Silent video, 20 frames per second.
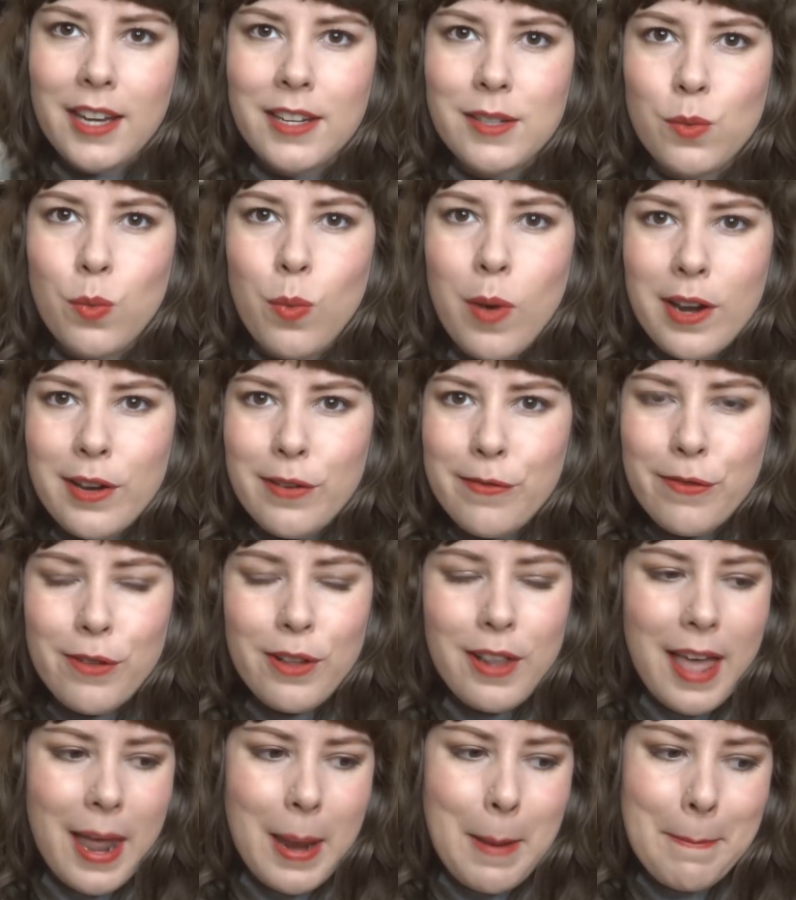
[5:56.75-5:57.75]
It is
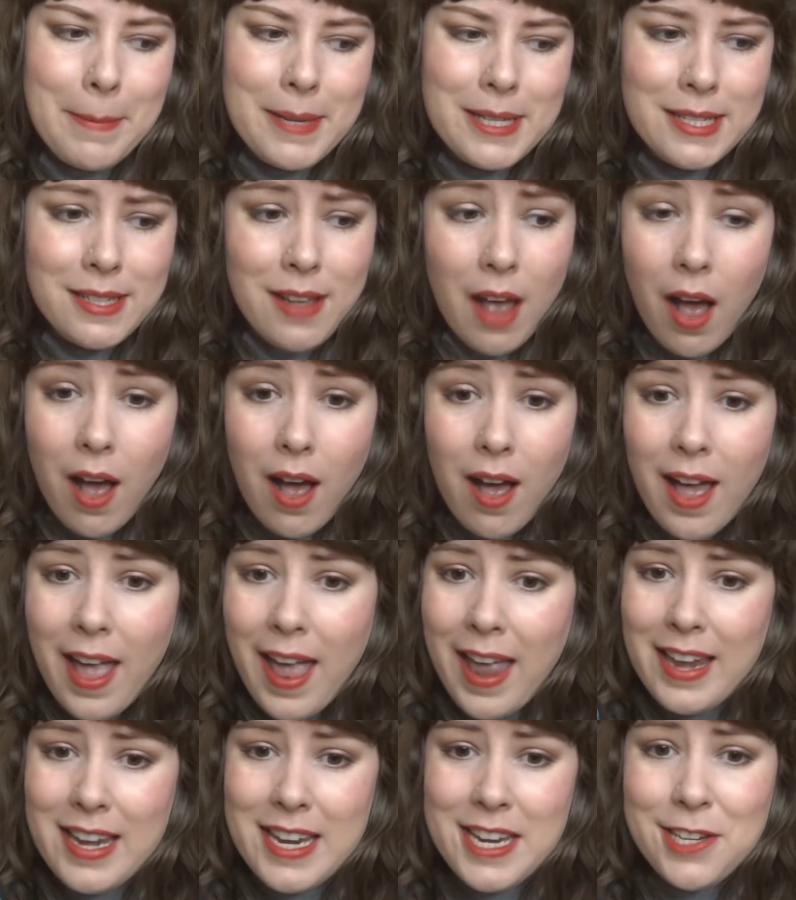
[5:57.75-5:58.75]
wonderful and bizarre
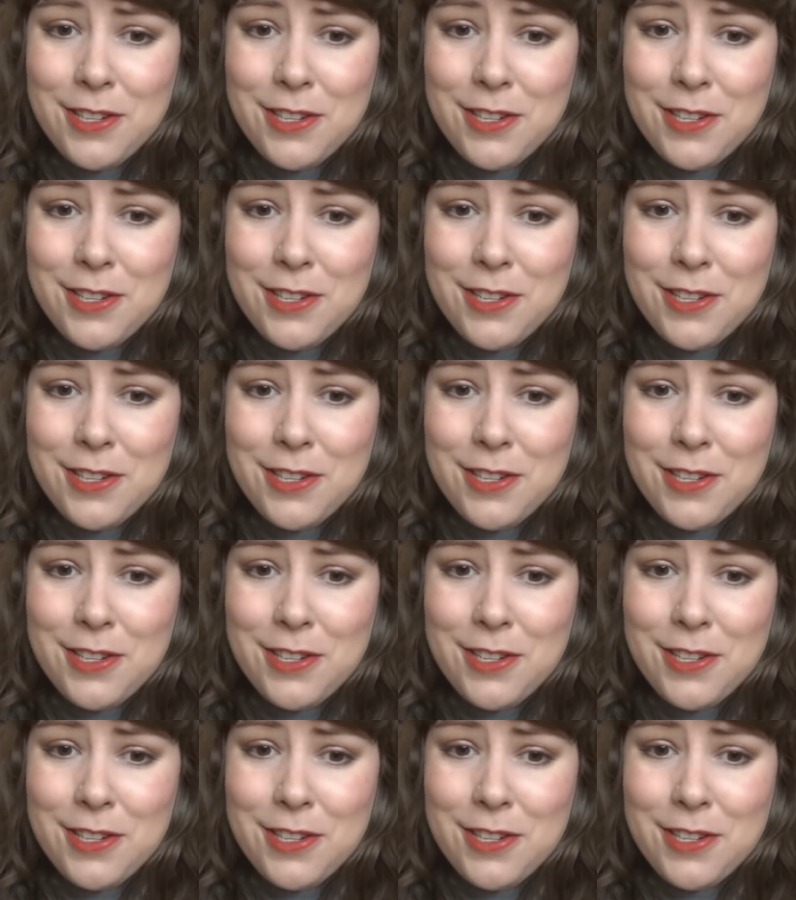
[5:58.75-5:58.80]
and